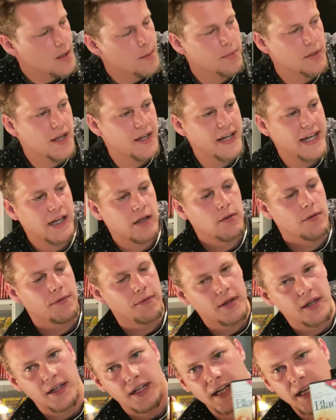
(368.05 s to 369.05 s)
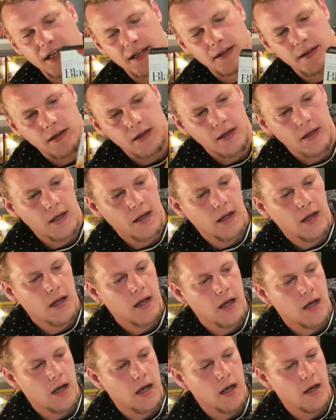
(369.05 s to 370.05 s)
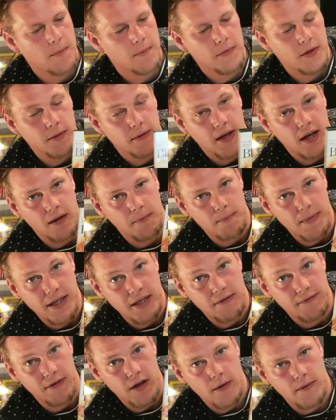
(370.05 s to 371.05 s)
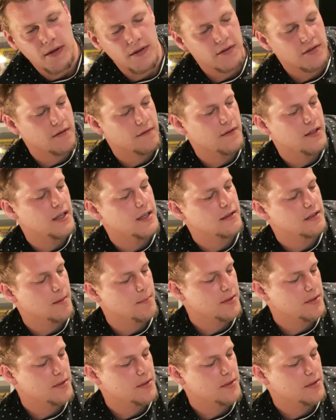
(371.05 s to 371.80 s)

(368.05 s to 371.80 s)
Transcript: Blade Eagle 3D. There are many variants of this.